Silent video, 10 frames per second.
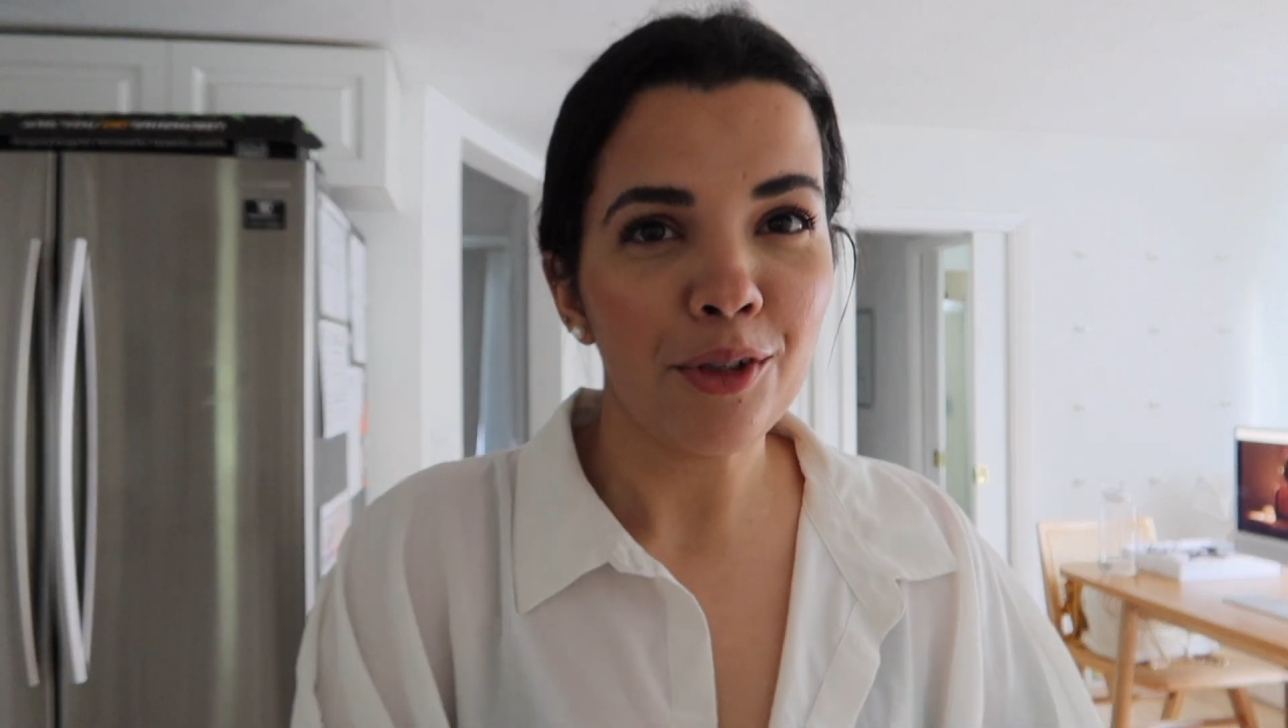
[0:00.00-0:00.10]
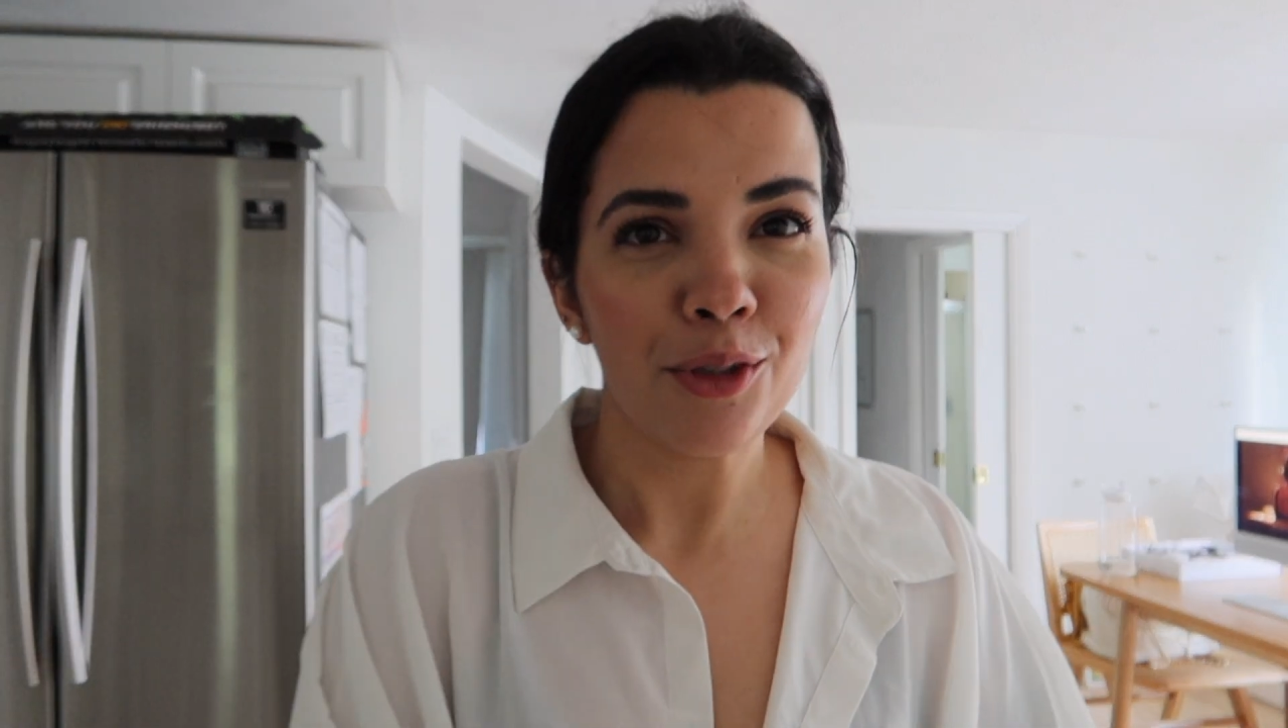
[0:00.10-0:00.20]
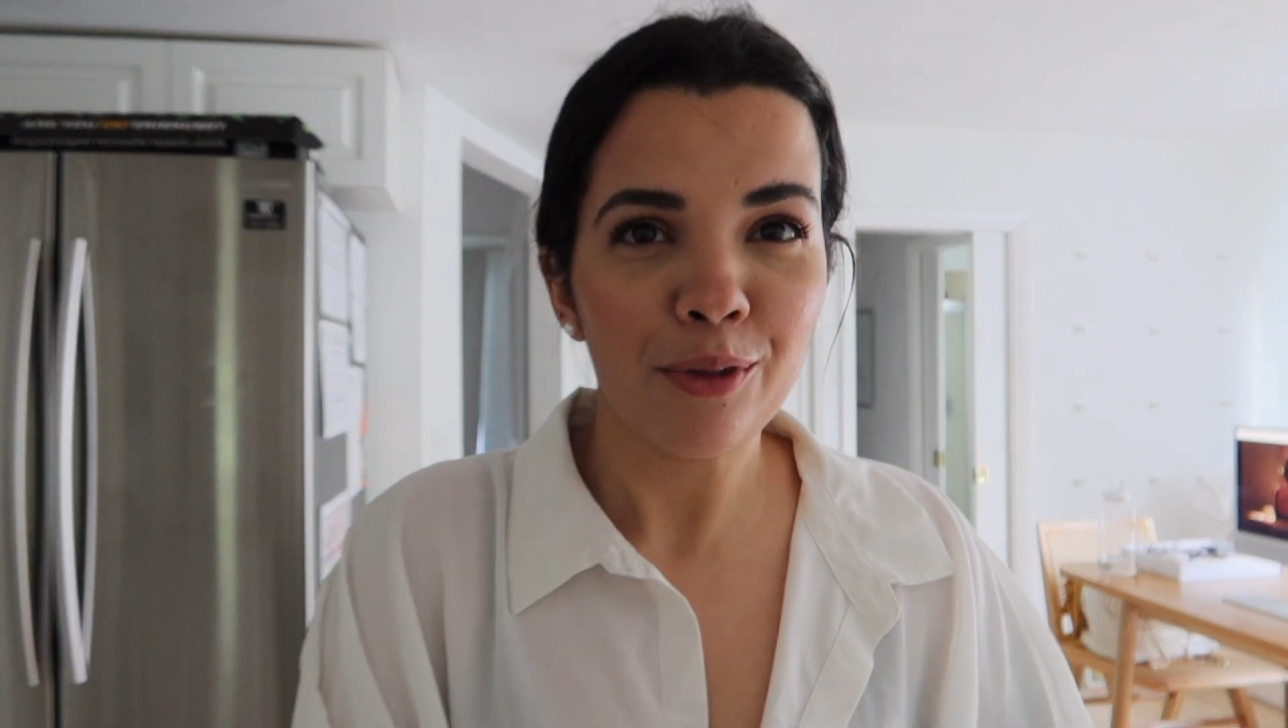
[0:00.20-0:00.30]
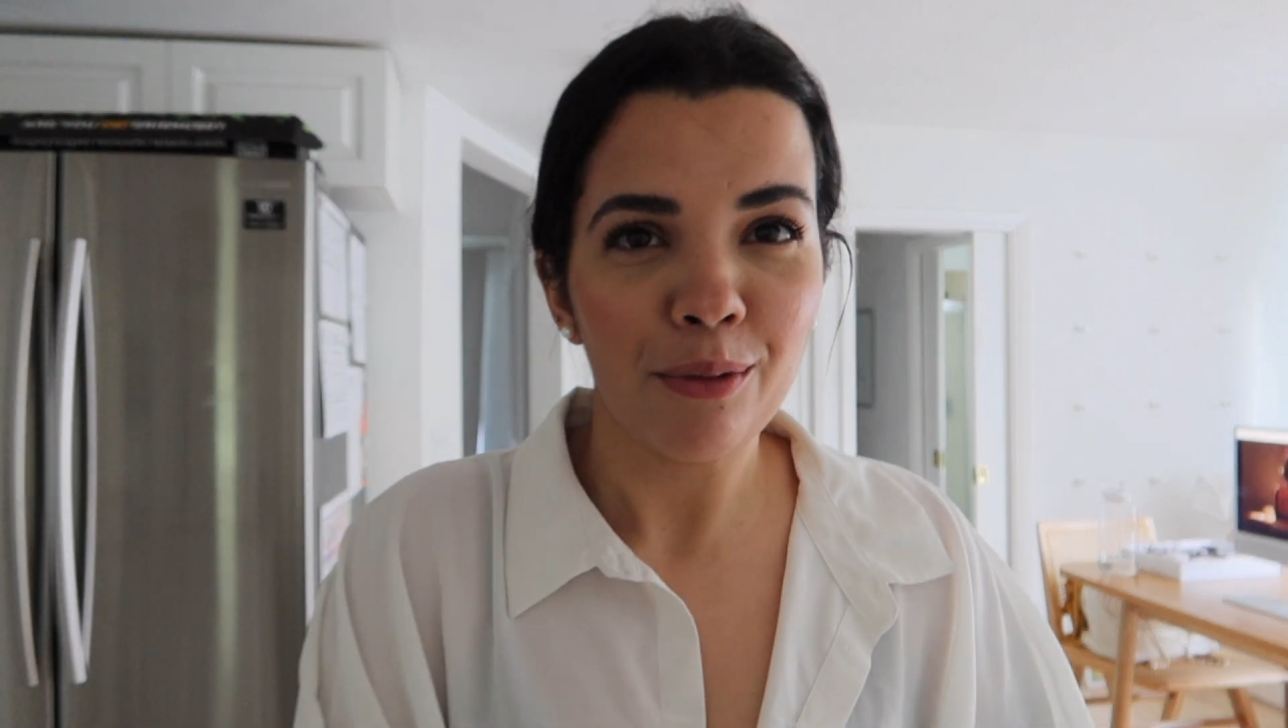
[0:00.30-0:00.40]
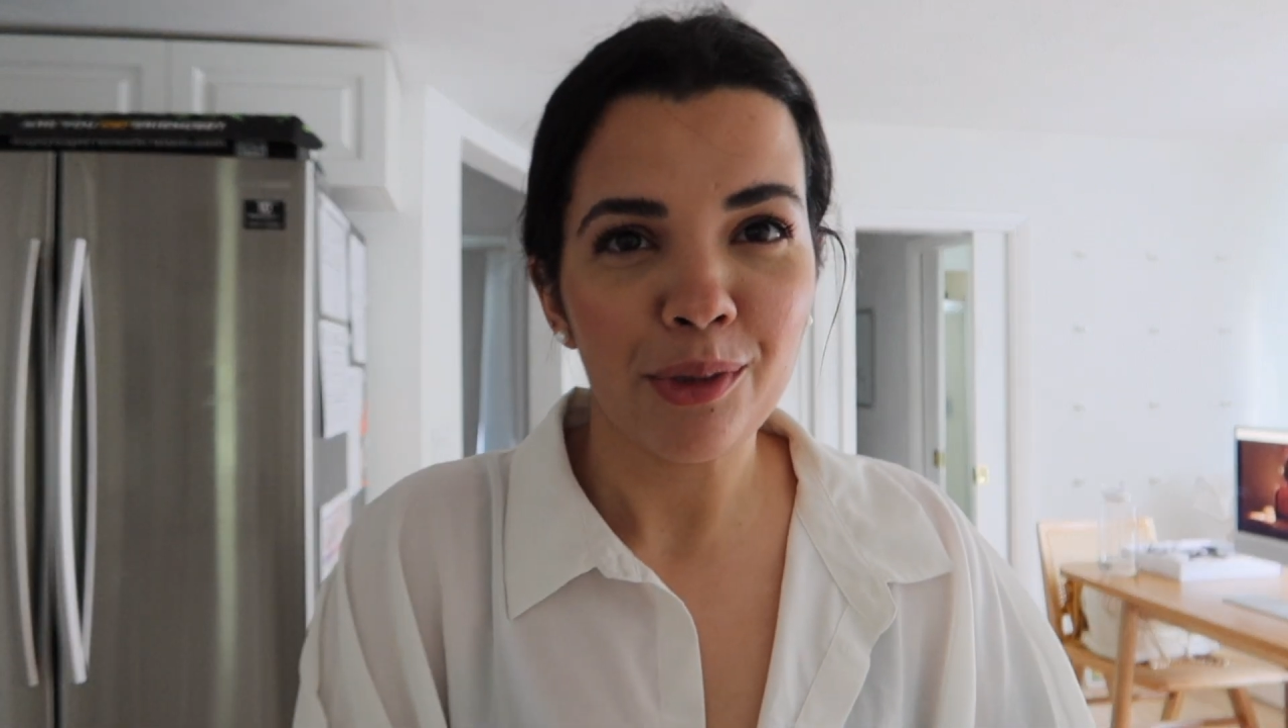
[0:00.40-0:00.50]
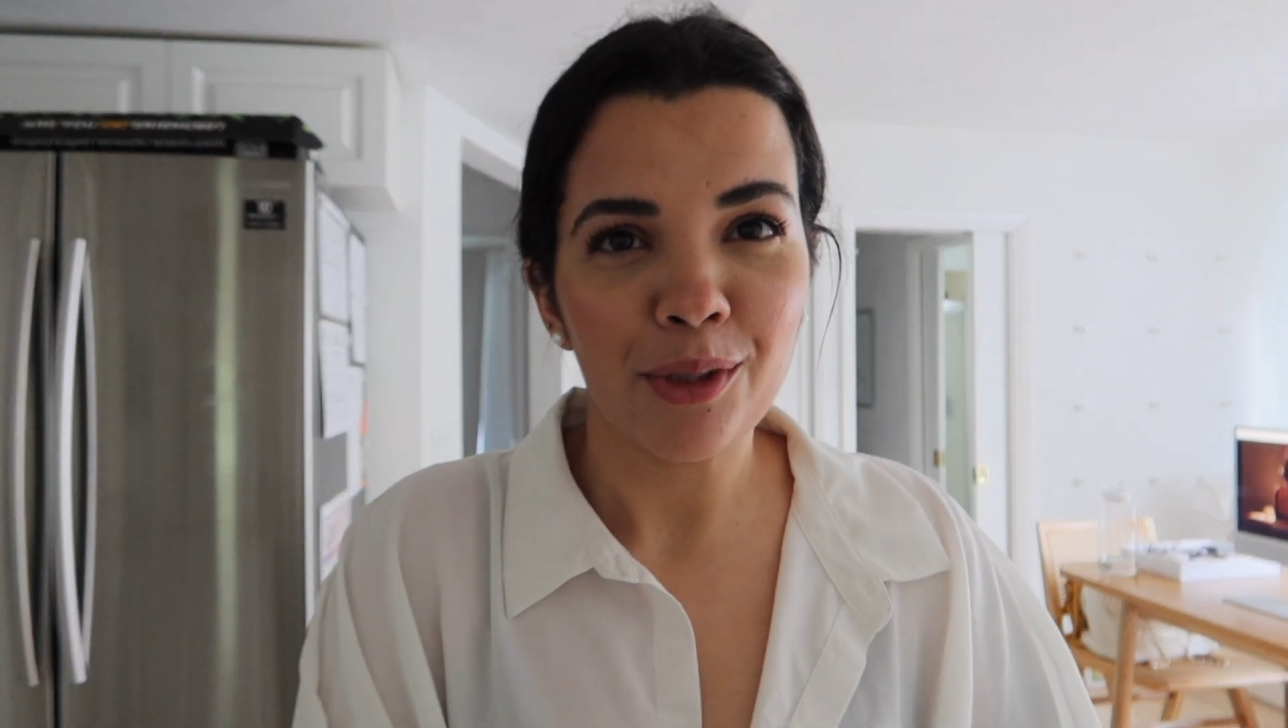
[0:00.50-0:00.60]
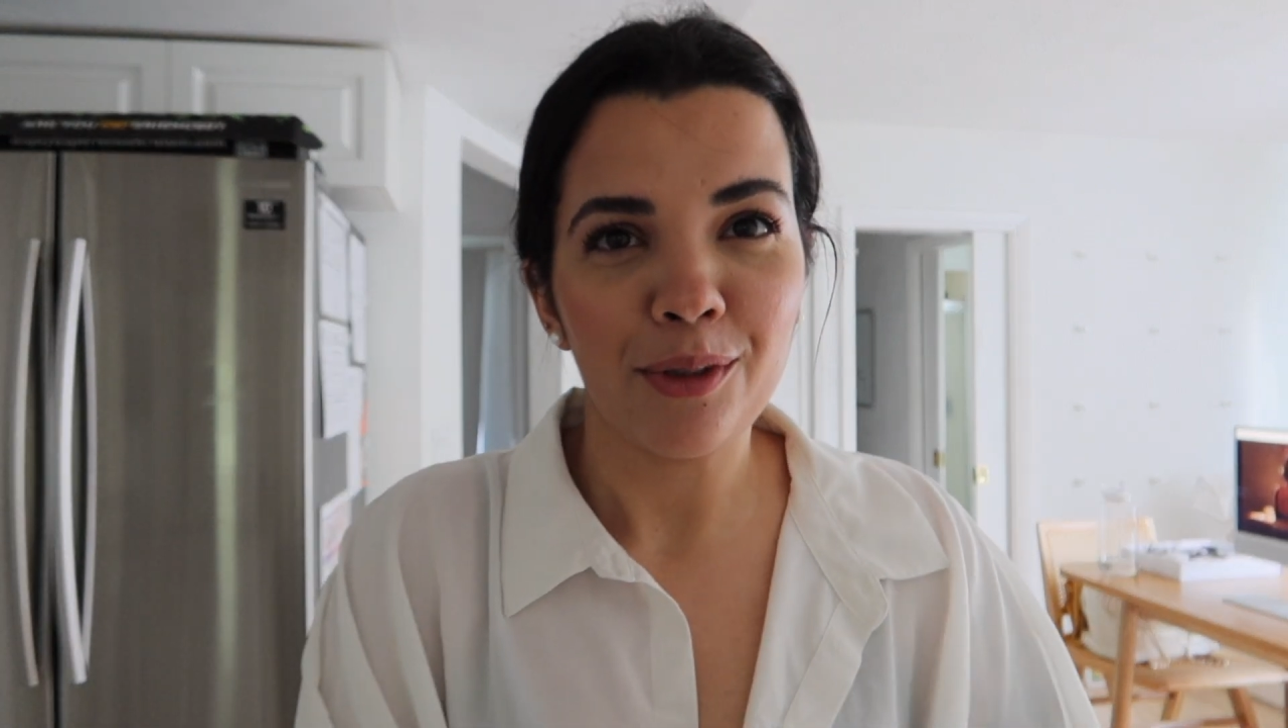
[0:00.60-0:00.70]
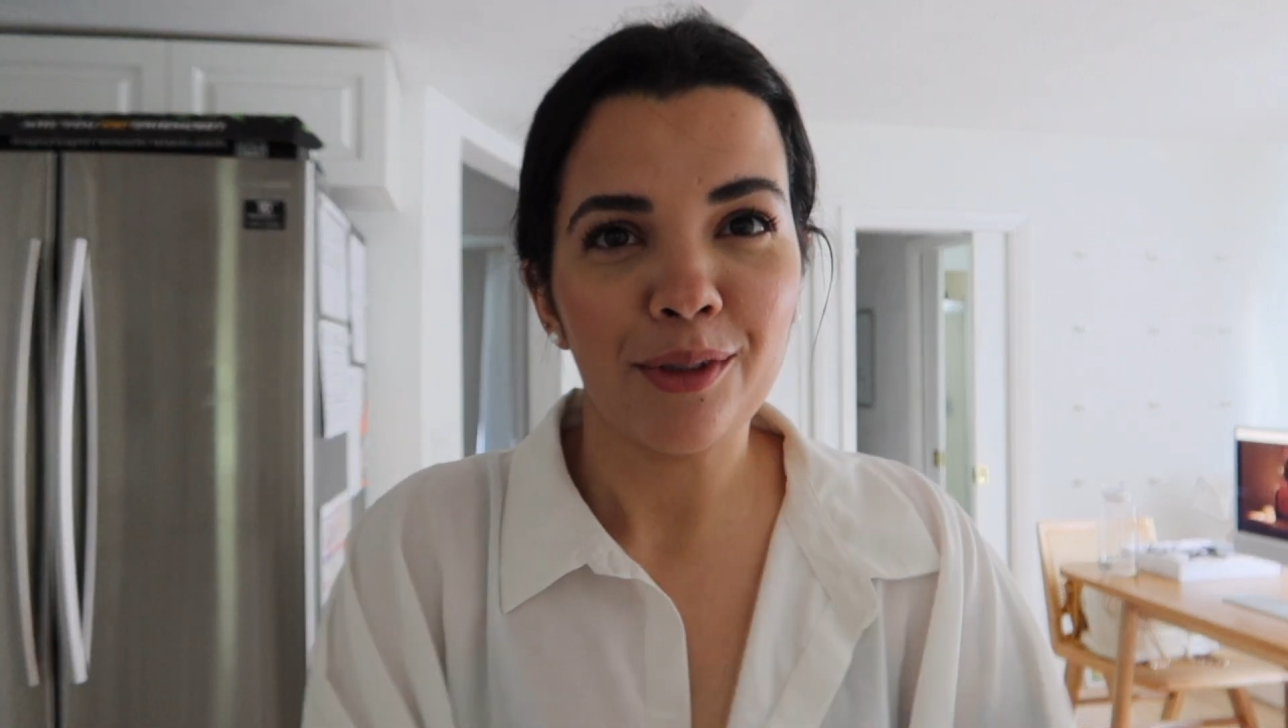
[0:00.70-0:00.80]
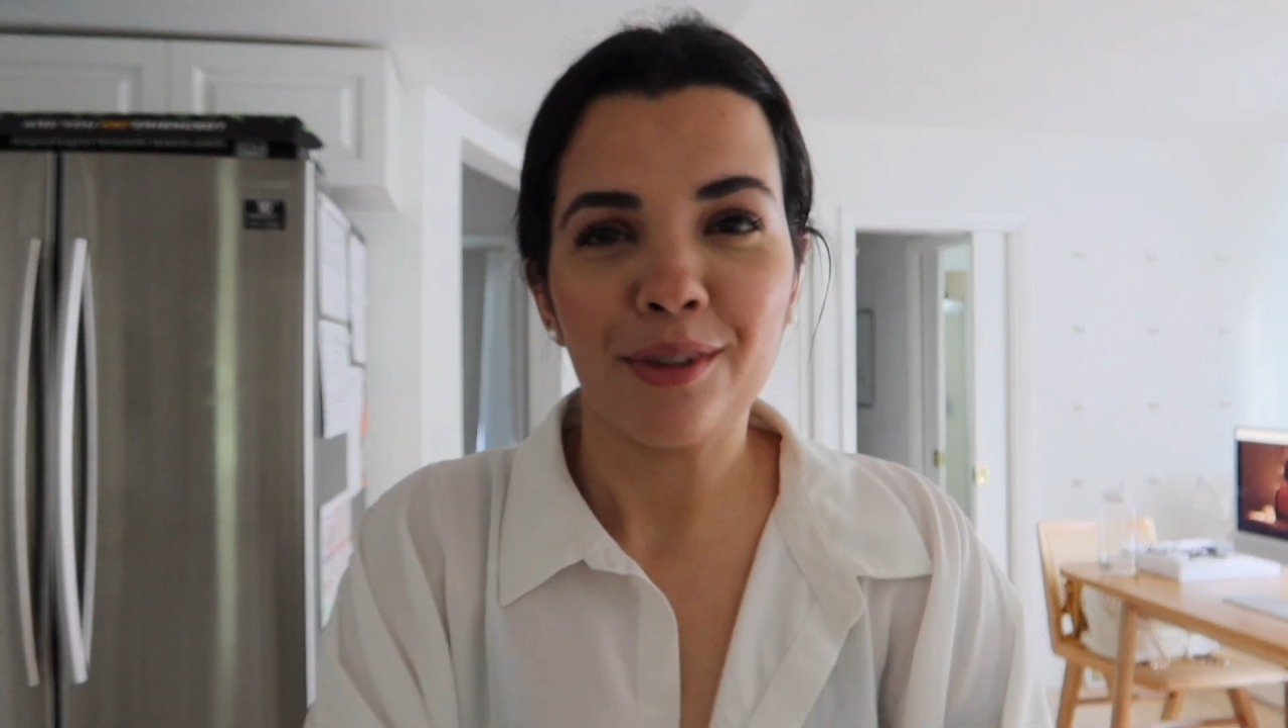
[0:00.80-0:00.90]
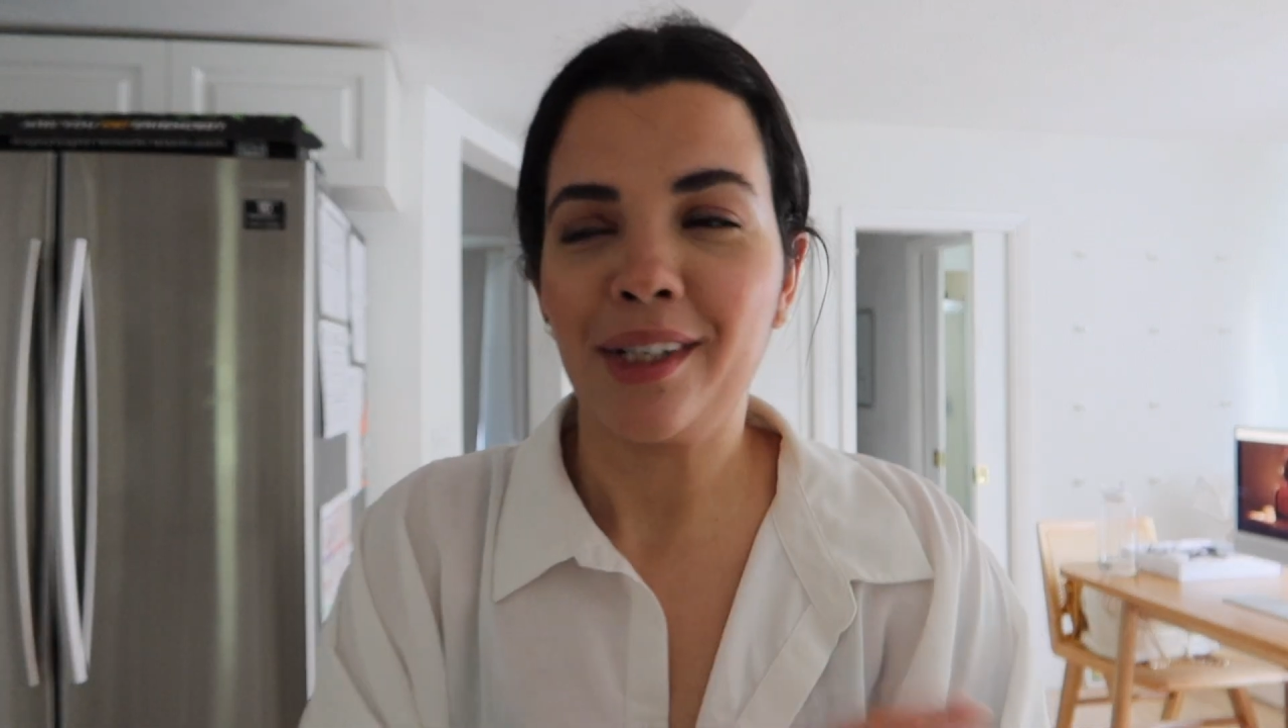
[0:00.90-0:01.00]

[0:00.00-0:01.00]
swimsuits,